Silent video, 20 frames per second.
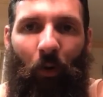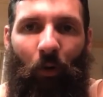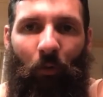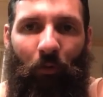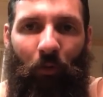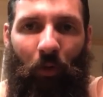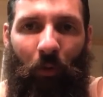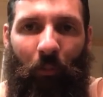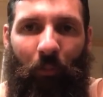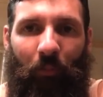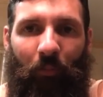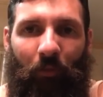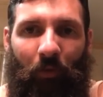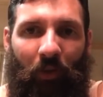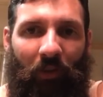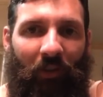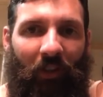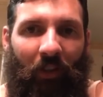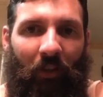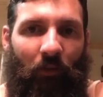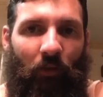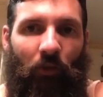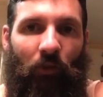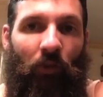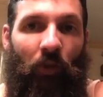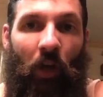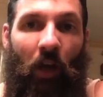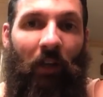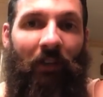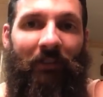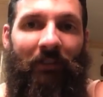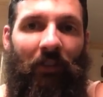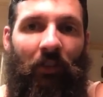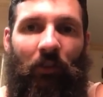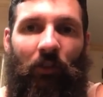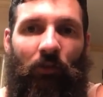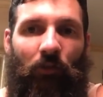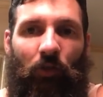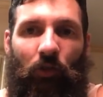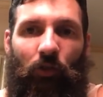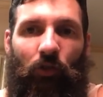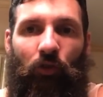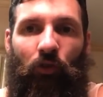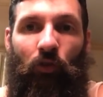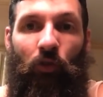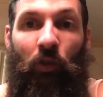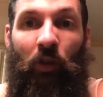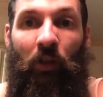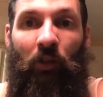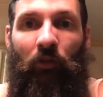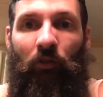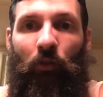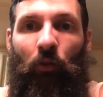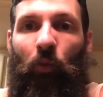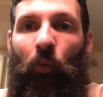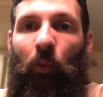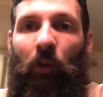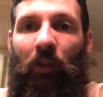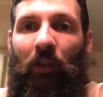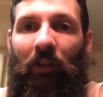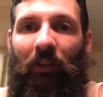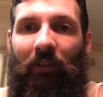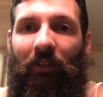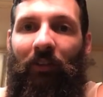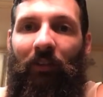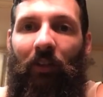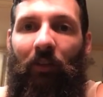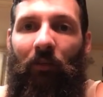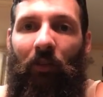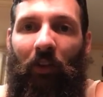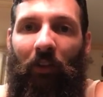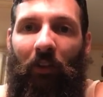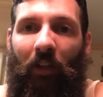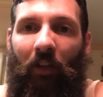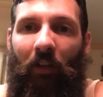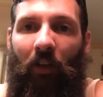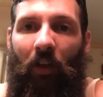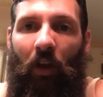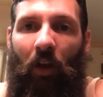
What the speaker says: for the sake of just just street, just doing wheelies and stuff like that.